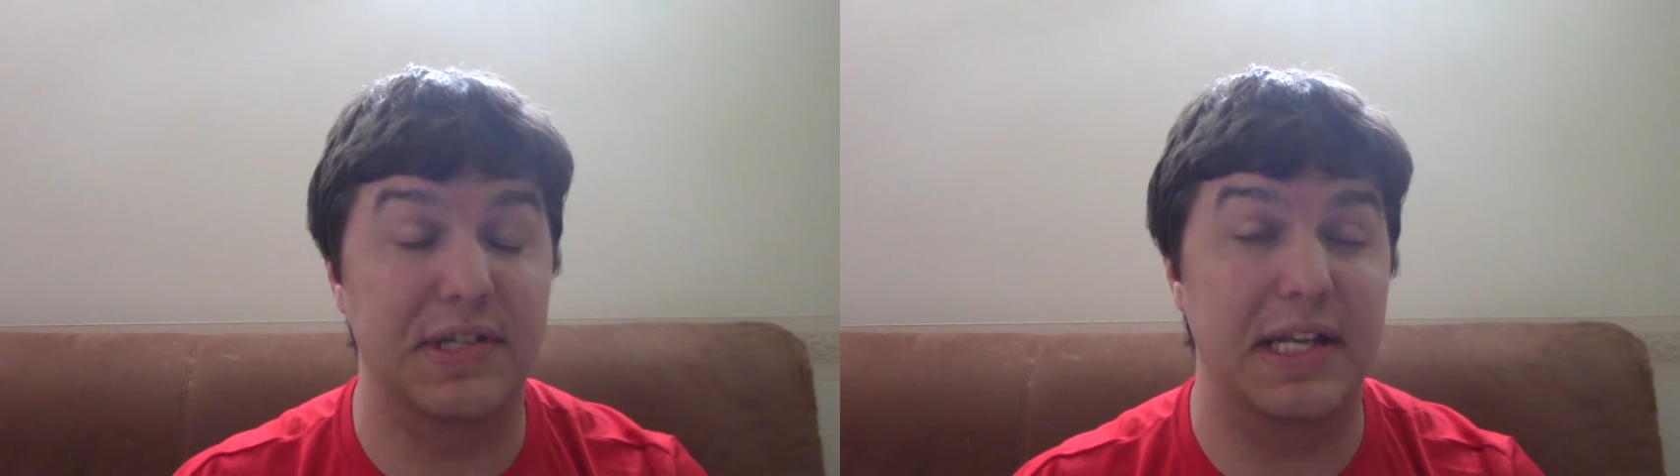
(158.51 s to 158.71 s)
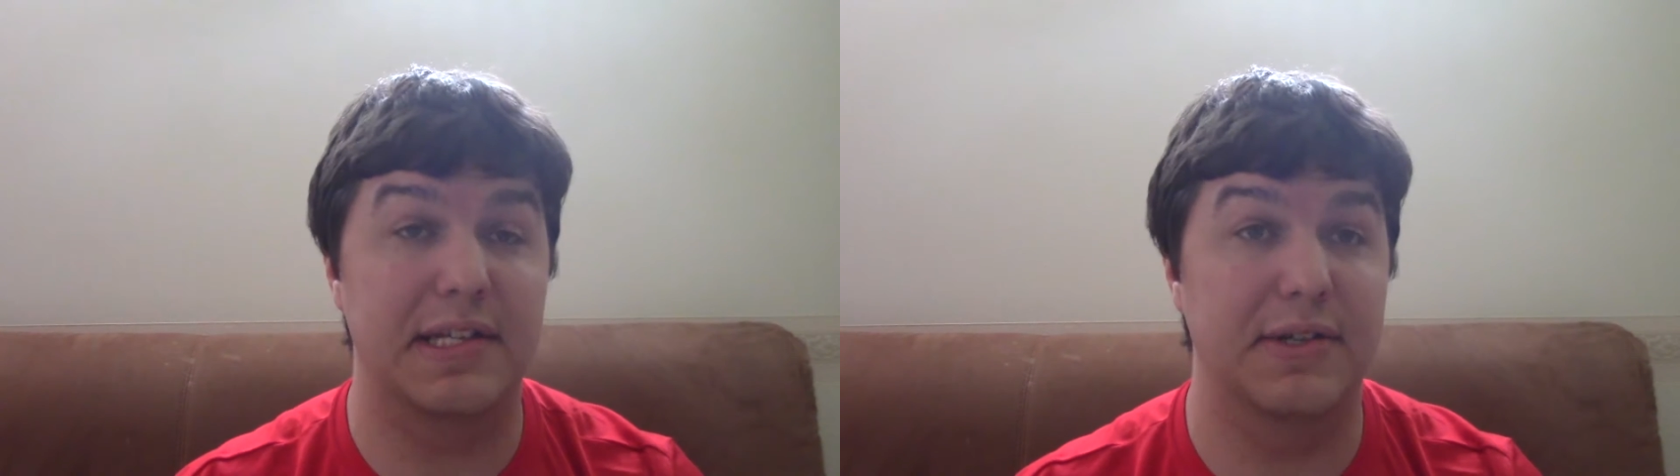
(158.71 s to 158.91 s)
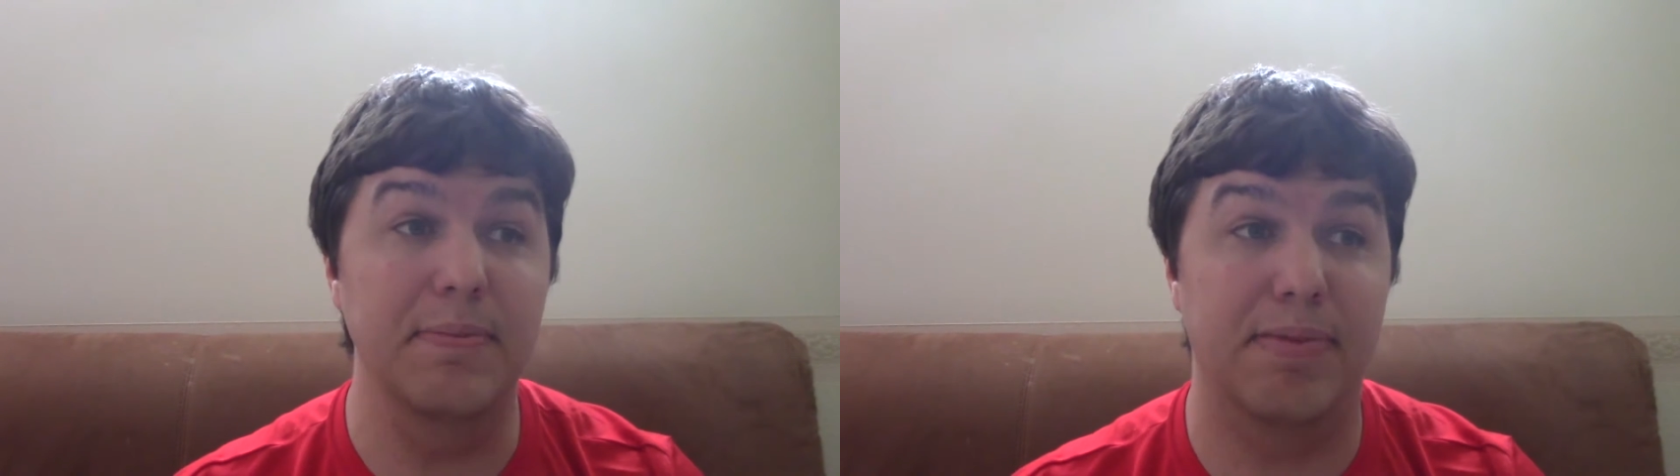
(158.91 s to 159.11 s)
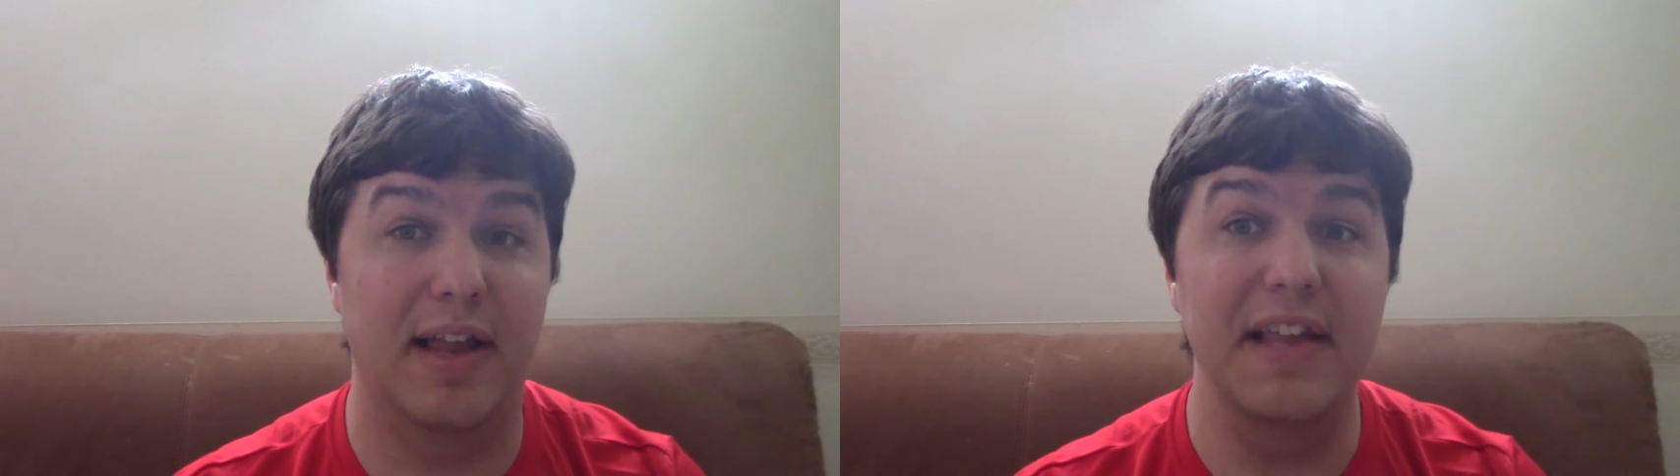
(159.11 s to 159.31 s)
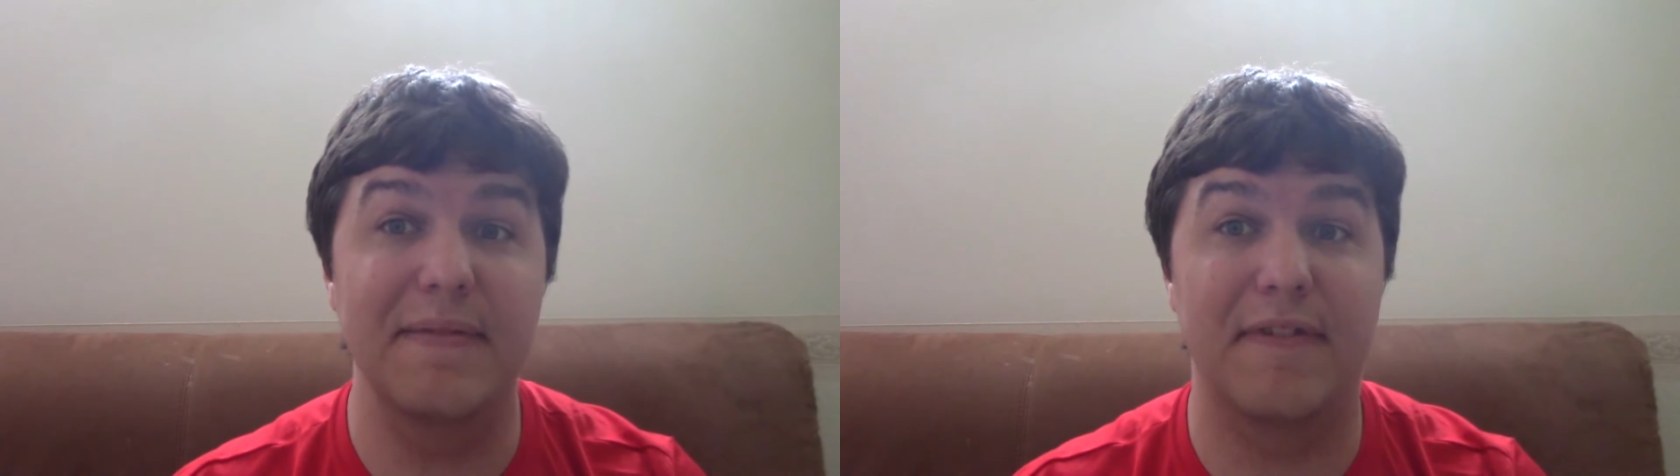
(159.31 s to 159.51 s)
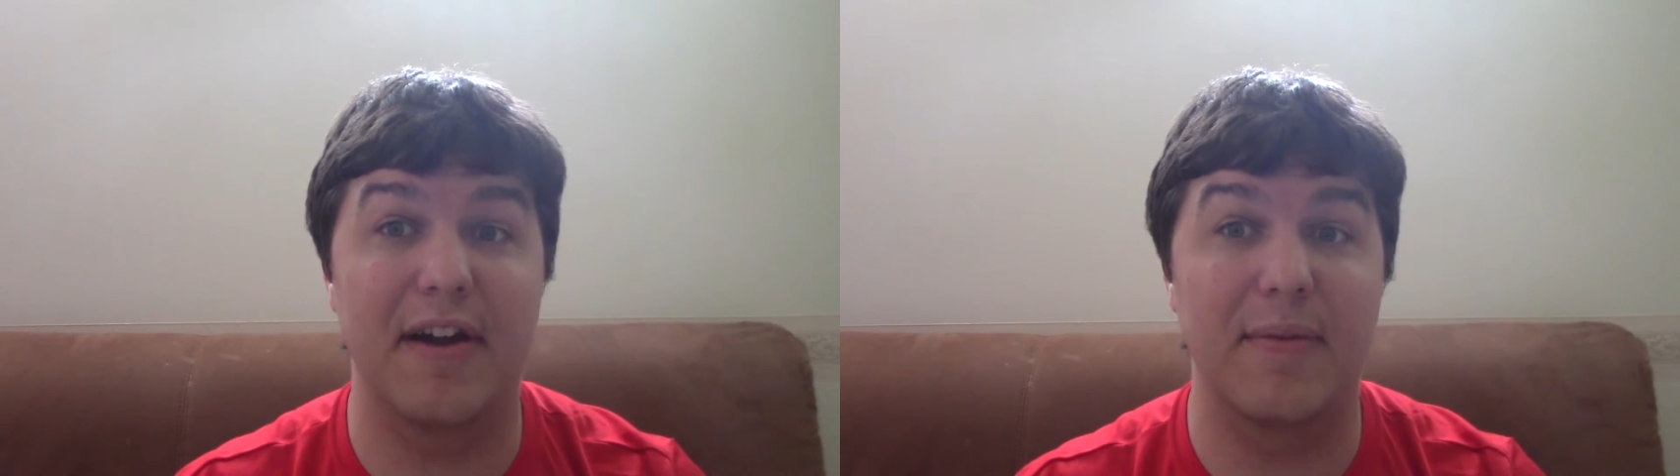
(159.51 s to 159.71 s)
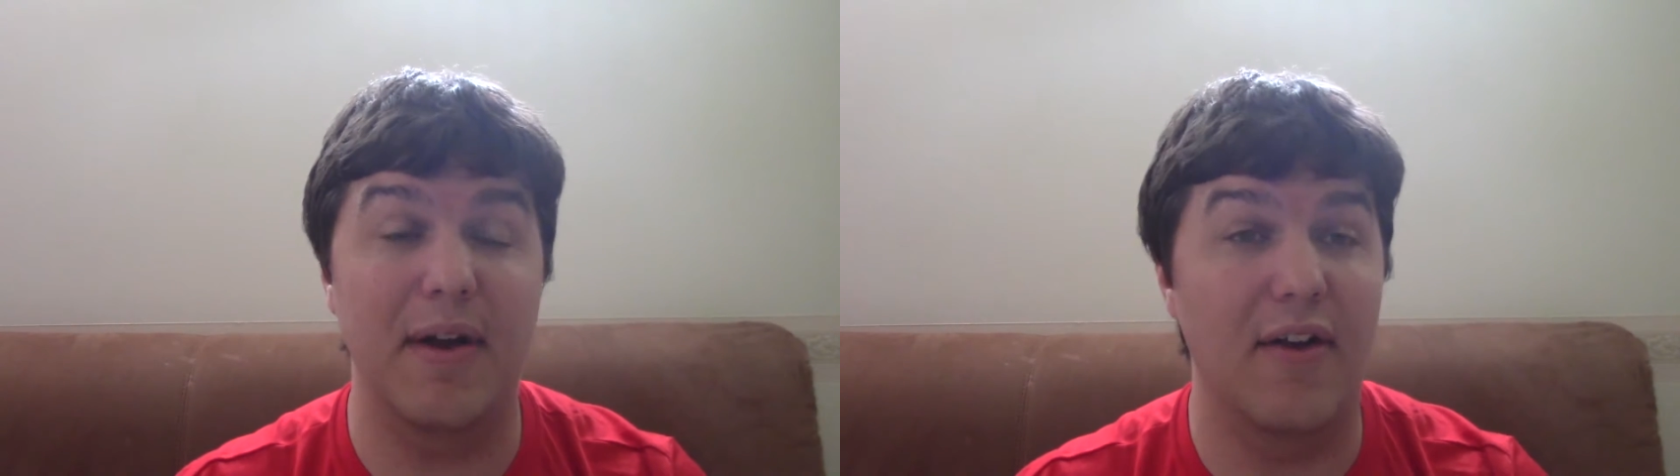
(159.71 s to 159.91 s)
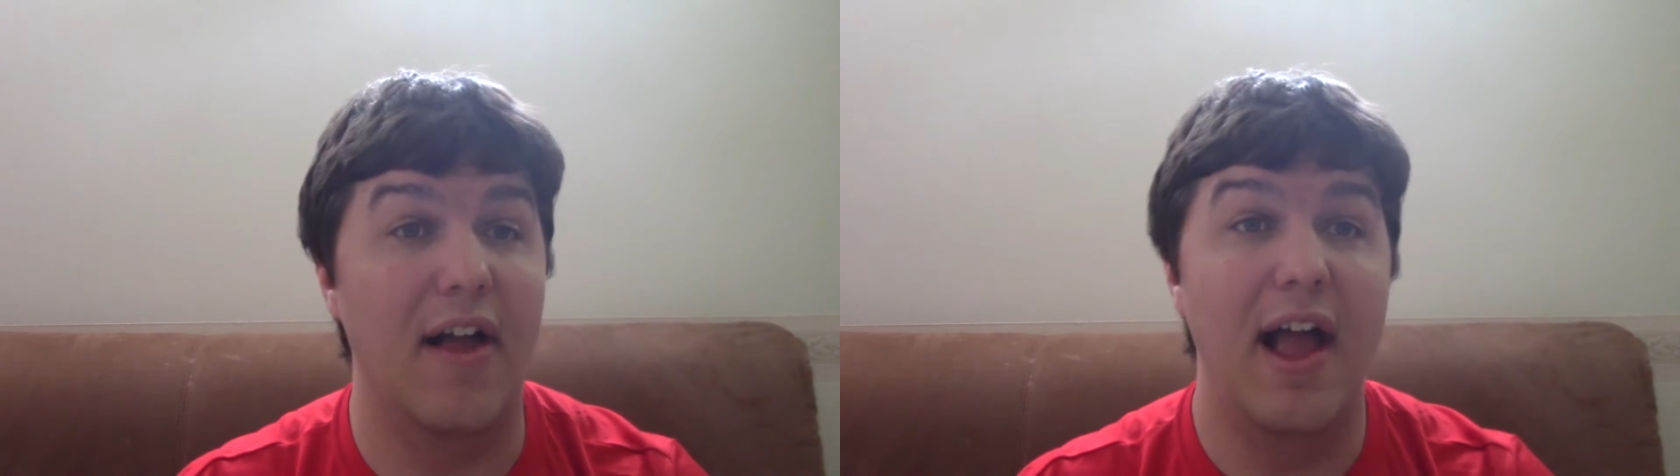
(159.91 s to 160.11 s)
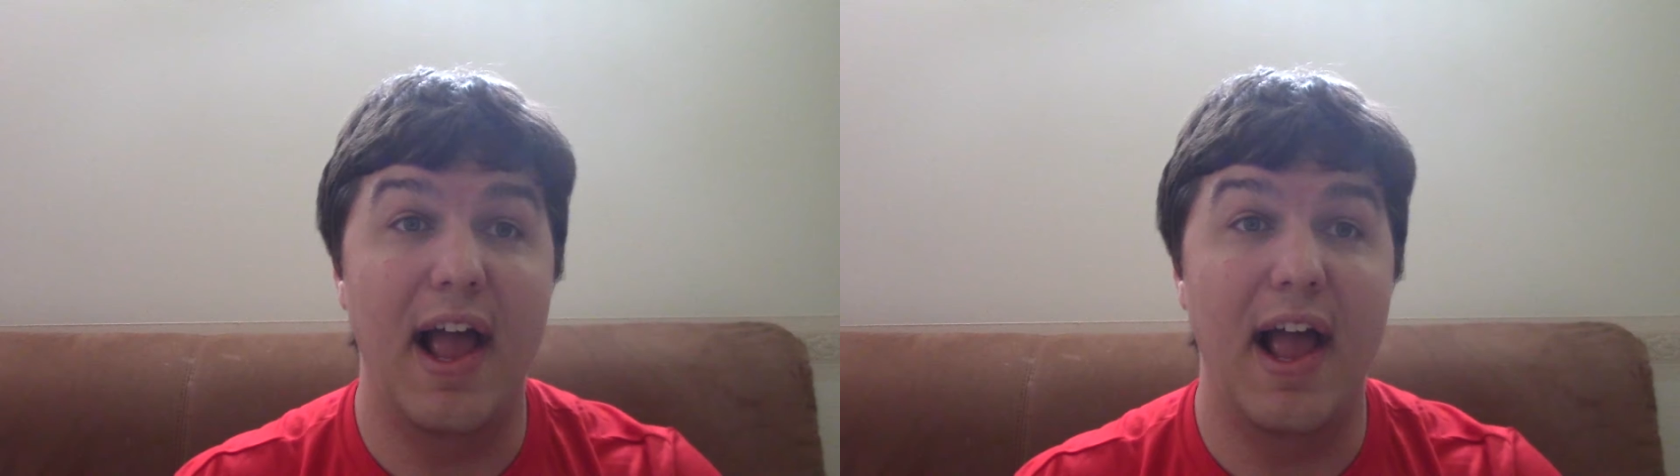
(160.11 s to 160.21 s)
and they still play them very well.